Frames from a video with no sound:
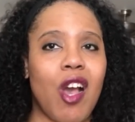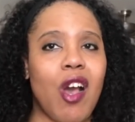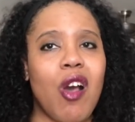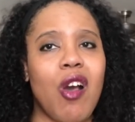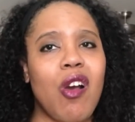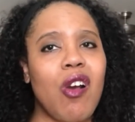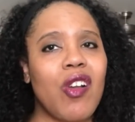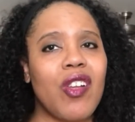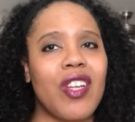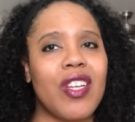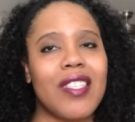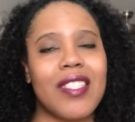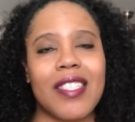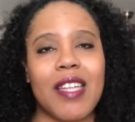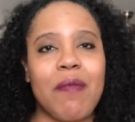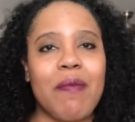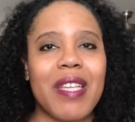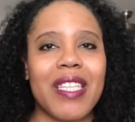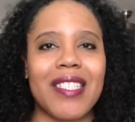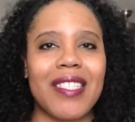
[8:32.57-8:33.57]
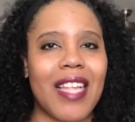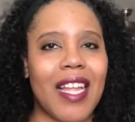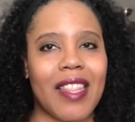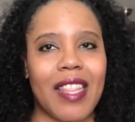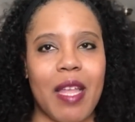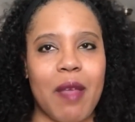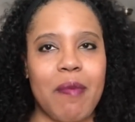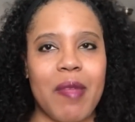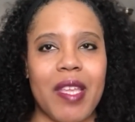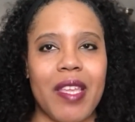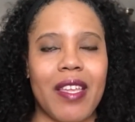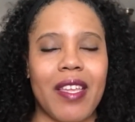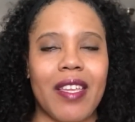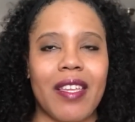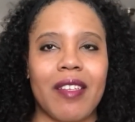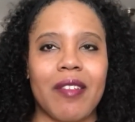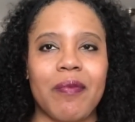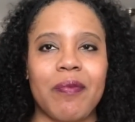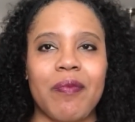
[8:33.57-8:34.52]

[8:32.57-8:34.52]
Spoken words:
"Oh, your stomach's not that big."